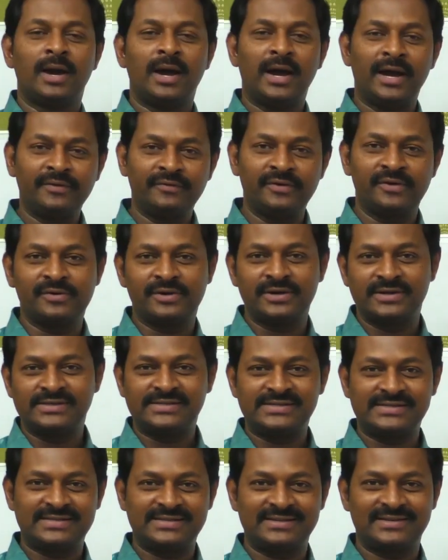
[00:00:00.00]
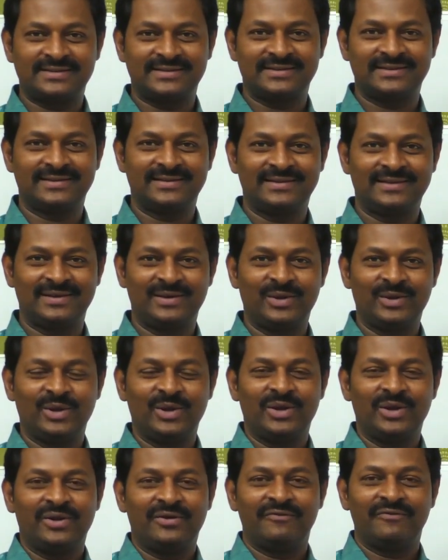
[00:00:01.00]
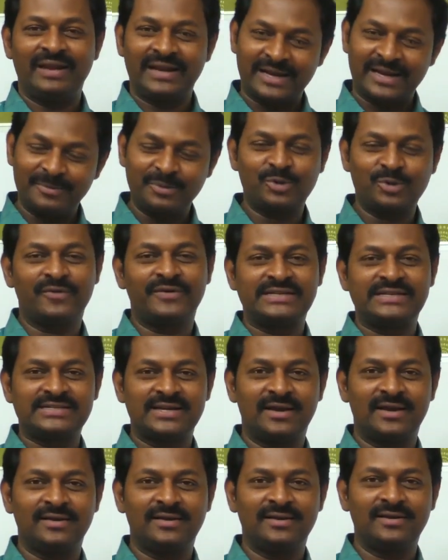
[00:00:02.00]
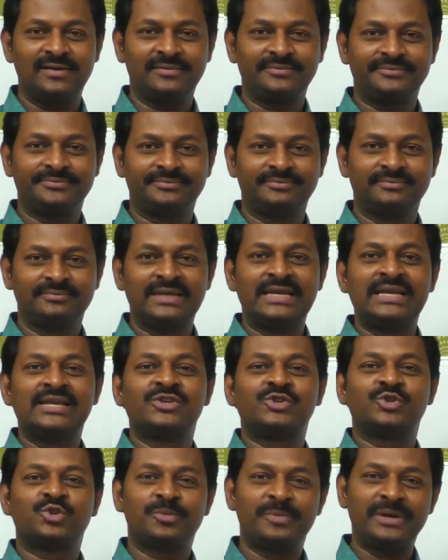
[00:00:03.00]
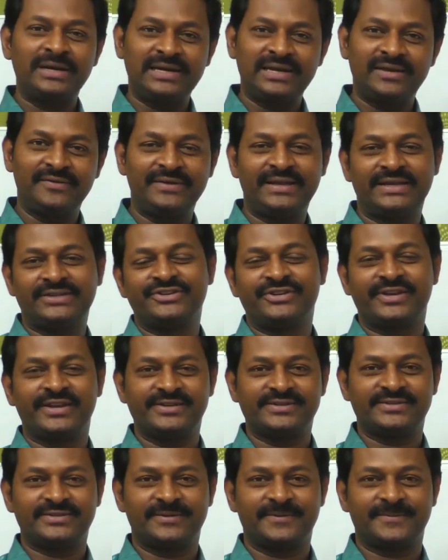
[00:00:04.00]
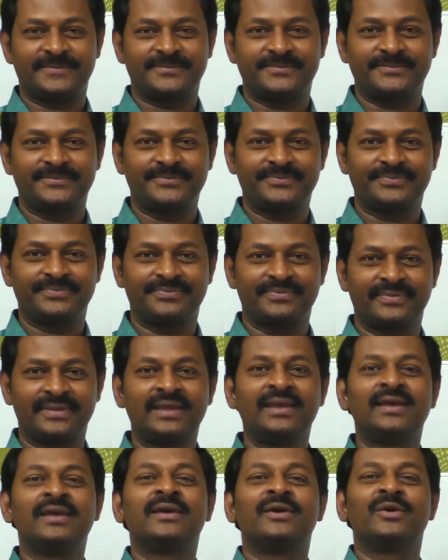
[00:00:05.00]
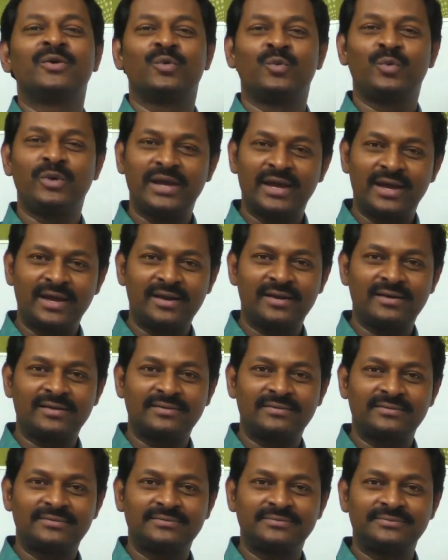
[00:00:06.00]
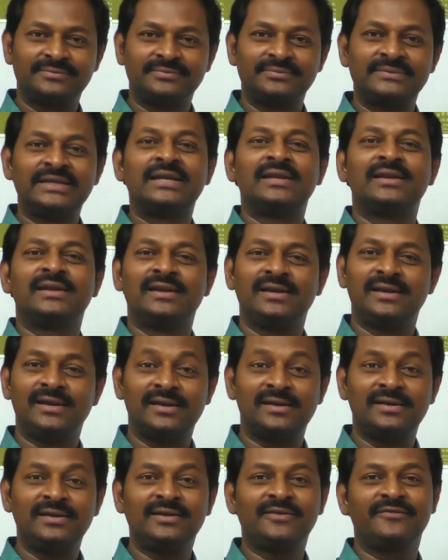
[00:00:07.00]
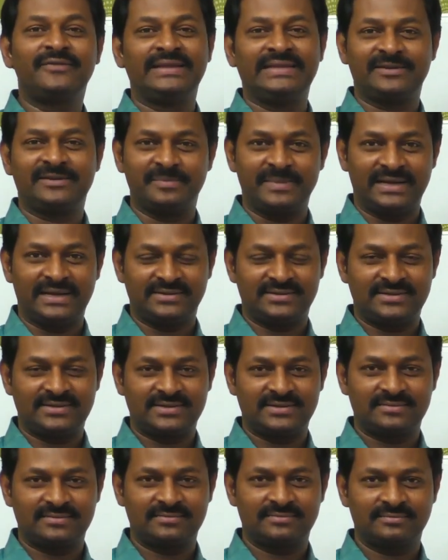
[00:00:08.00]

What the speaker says: Hi viewers, welcome to our channel SumanTV Education. We are learning Vedic maths,